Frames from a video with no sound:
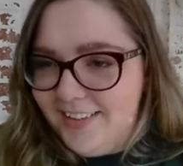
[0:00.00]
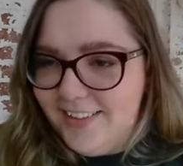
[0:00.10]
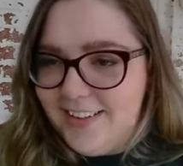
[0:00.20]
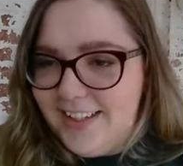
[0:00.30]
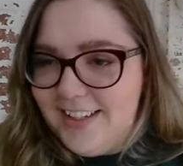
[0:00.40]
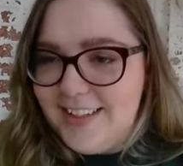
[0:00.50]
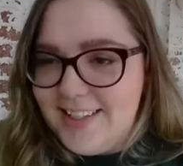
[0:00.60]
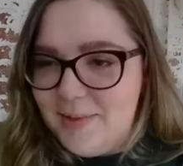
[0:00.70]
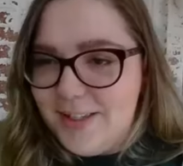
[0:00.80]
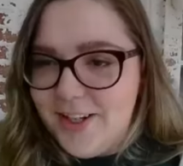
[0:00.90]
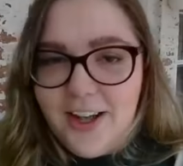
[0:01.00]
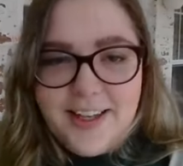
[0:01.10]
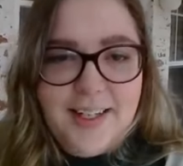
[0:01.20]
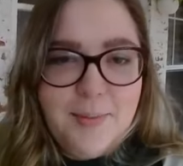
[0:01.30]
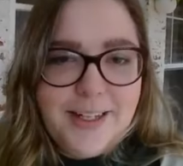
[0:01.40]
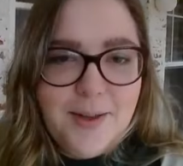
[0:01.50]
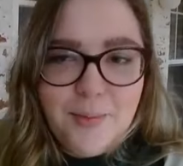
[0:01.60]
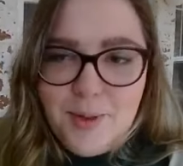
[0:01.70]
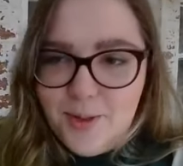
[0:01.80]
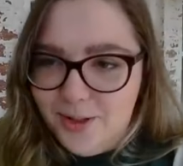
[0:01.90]
You can see me talking to my
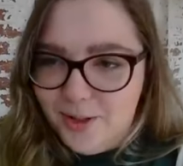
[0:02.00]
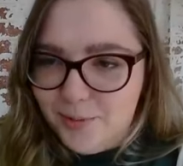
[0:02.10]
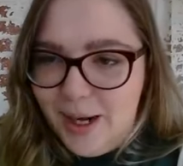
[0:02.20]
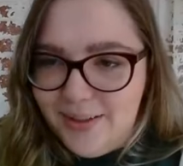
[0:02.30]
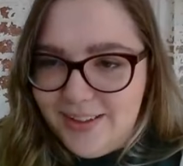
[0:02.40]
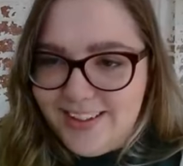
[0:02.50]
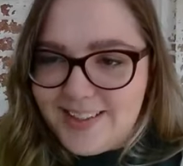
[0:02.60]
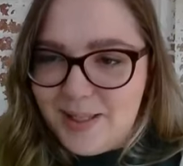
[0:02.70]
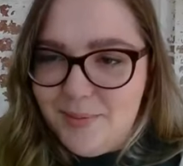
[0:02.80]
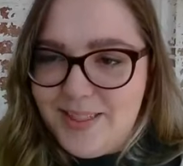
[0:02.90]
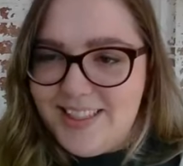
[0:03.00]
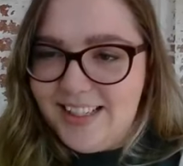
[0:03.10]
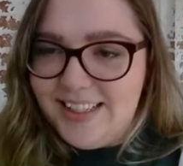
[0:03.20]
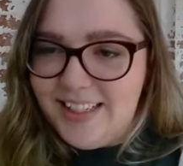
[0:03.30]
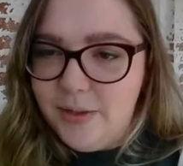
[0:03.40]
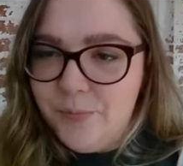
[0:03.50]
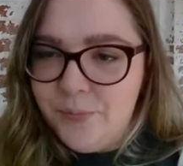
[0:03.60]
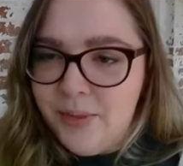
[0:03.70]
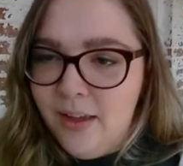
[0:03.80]
computer. Probably thinks I'm silly.